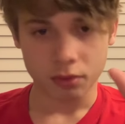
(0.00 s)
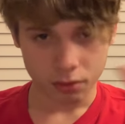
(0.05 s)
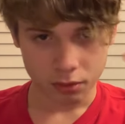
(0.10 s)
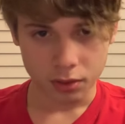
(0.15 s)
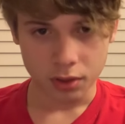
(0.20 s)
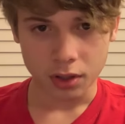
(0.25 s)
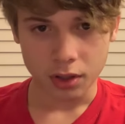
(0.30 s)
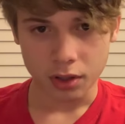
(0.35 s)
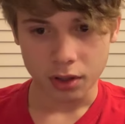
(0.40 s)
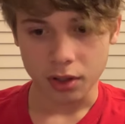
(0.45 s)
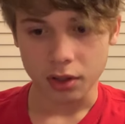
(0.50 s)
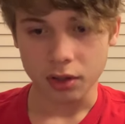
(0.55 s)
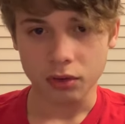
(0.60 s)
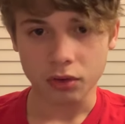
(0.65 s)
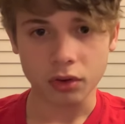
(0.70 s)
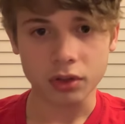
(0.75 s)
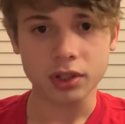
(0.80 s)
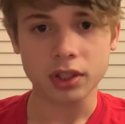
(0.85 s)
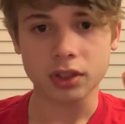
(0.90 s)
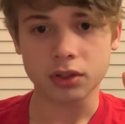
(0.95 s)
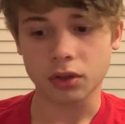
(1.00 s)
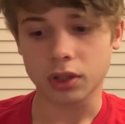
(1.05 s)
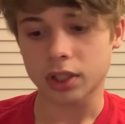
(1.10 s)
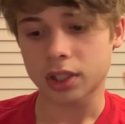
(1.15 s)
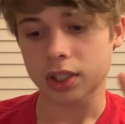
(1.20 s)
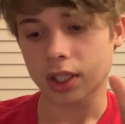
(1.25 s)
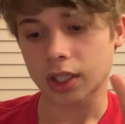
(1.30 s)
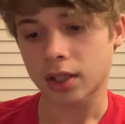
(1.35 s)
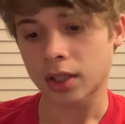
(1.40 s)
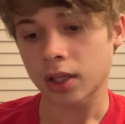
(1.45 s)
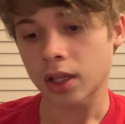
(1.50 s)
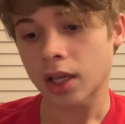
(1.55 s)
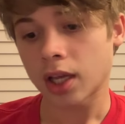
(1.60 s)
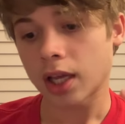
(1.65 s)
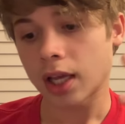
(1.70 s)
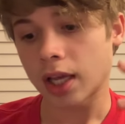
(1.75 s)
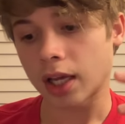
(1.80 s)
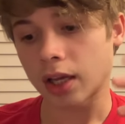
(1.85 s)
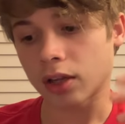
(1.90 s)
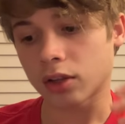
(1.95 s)
the Große Deutschland,
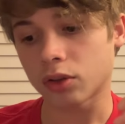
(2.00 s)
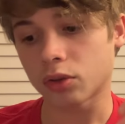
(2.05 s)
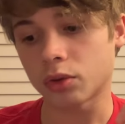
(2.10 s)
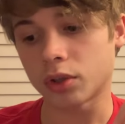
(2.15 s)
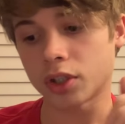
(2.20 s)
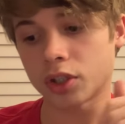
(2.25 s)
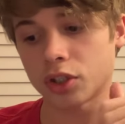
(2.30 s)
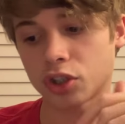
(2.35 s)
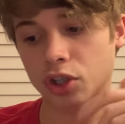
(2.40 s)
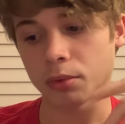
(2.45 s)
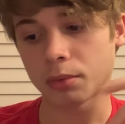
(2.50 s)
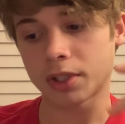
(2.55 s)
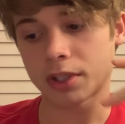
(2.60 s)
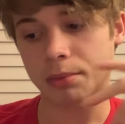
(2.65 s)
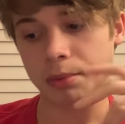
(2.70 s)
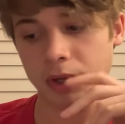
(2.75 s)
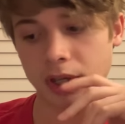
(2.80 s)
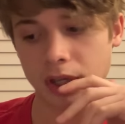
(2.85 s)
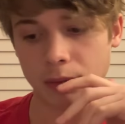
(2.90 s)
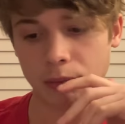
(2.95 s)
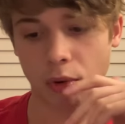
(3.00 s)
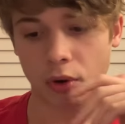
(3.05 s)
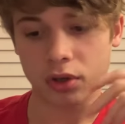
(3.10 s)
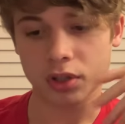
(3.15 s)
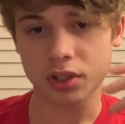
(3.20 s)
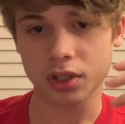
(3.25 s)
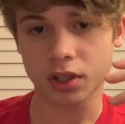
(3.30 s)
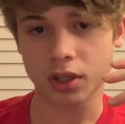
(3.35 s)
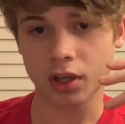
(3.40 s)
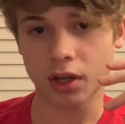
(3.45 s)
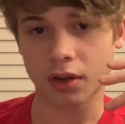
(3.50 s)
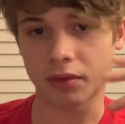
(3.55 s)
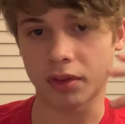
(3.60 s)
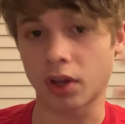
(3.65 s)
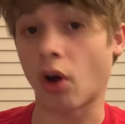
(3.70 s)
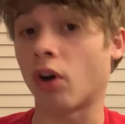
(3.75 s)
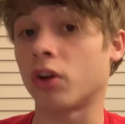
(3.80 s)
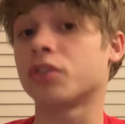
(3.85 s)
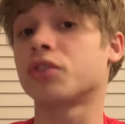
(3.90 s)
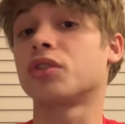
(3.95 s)
included German-speaking parts of the
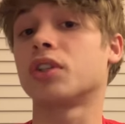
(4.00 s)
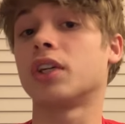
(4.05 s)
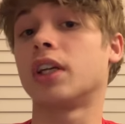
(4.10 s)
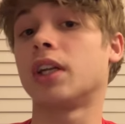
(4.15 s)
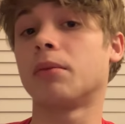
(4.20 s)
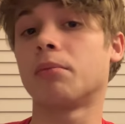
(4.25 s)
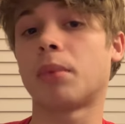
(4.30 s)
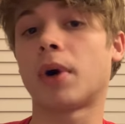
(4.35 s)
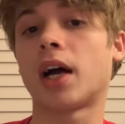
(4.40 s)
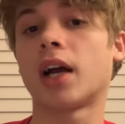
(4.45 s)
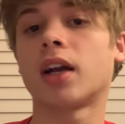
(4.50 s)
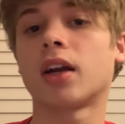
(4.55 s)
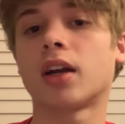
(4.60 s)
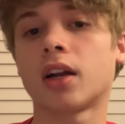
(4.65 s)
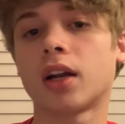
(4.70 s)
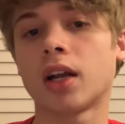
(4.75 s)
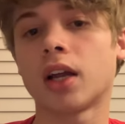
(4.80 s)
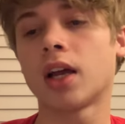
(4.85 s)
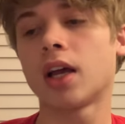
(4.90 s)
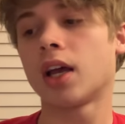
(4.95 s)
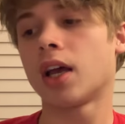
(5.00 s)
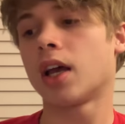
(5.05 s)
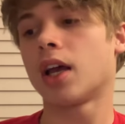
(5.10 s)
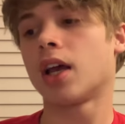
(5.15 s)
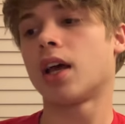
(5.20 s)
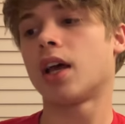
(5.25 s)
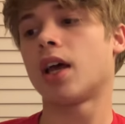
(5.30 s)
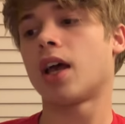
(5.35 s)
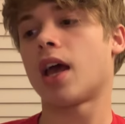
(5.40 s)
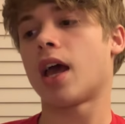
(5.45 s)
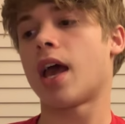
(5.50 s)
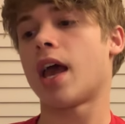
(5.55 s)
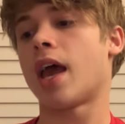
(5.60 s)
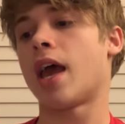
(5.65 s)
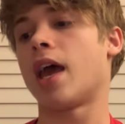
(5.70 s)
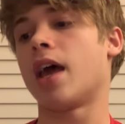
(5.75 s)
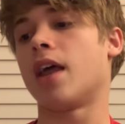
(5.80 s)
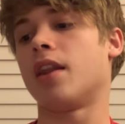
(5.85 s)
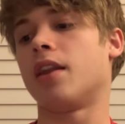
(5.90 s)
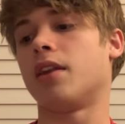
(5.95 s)
Austrian Empire.
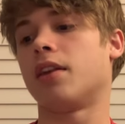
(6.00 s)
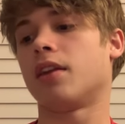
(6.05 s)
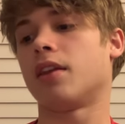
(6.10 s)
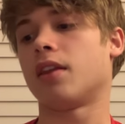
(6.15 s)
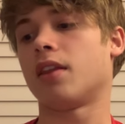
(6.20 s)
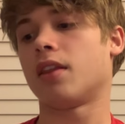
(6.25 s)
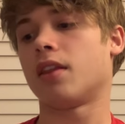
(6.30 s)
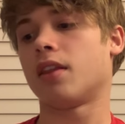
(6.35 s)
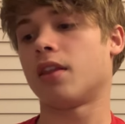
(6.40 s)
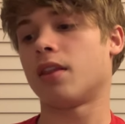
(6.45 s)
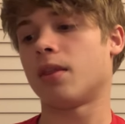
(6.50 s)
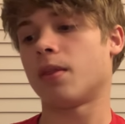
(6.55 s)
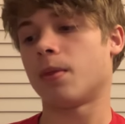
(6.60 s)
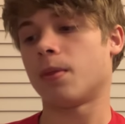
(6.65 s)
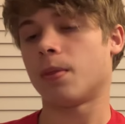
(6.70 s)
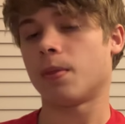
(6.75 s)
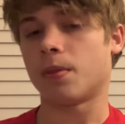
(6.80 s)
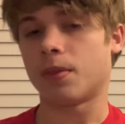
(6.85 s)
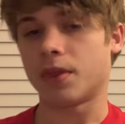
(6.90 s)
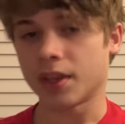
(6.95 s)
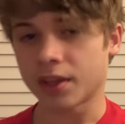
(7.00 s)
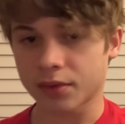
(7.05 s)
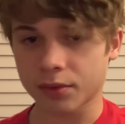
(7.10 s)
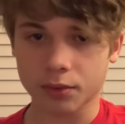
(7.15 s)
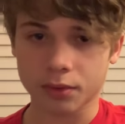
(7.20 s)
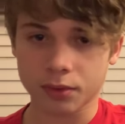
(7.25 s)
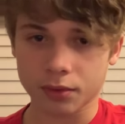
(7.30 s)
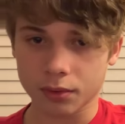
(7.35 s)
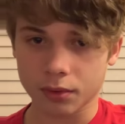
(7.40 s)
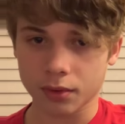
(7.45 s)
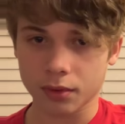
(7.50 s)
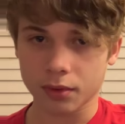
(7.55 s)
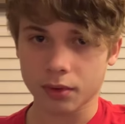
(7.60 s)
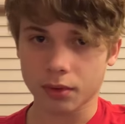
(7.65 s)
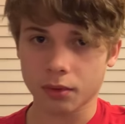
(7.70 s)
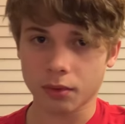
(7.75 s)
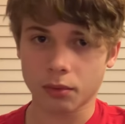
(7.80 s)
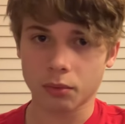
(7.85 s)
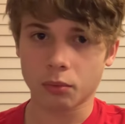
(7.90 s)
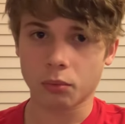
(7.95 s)
And this
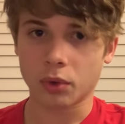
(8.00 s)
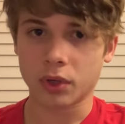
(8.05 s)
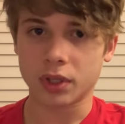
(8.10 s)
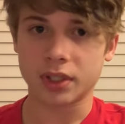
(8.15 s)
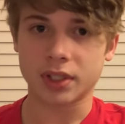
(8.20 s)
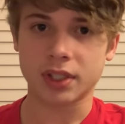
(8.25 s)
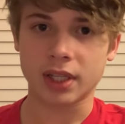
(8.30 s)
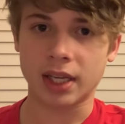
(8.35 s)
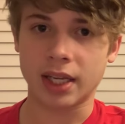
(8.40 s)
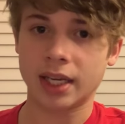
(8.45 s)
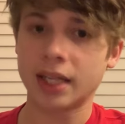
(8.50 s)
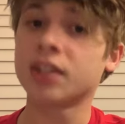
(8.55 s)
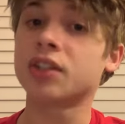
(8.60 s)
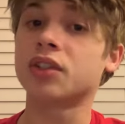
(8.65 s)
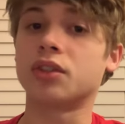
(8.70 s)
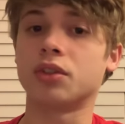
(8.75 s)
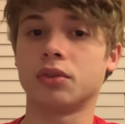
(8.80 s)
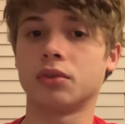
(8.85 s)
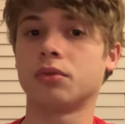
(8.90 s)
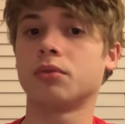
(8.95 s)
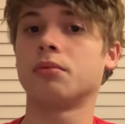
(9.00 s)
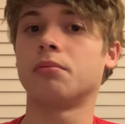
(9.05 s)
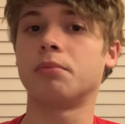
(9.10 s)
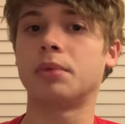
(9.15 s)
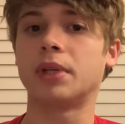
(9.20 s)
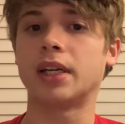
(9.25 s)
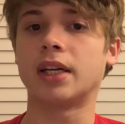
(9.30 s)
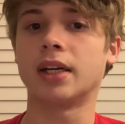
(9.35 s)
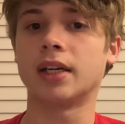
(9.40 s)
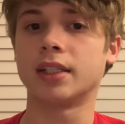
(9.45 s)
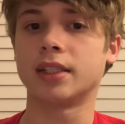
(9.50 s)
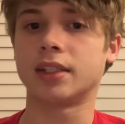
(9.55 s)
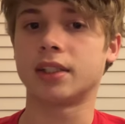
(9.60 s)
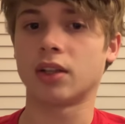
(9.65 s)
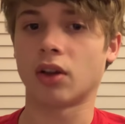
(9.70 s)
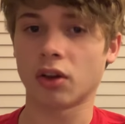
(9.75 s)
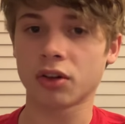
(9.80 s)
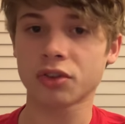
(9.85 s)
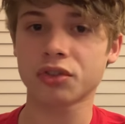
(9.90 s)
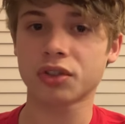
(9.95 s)
was an issue because
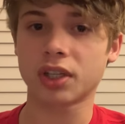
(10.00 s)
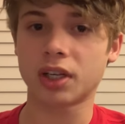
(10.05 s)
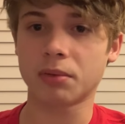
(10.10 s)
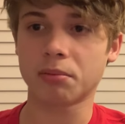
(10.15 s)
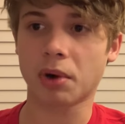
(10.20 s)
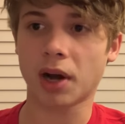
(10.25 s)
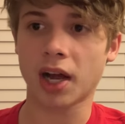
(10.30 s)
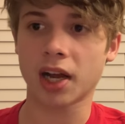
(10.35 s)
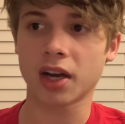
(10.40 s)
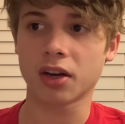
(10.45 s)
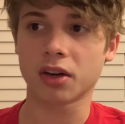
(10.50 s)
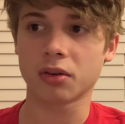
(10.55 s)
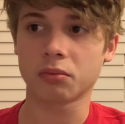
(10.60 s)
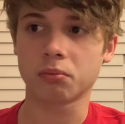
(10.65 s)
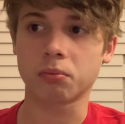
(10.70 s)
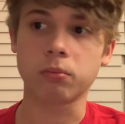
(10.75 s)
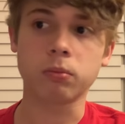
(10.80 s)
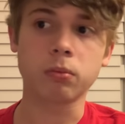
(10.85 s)
the Austrian Empire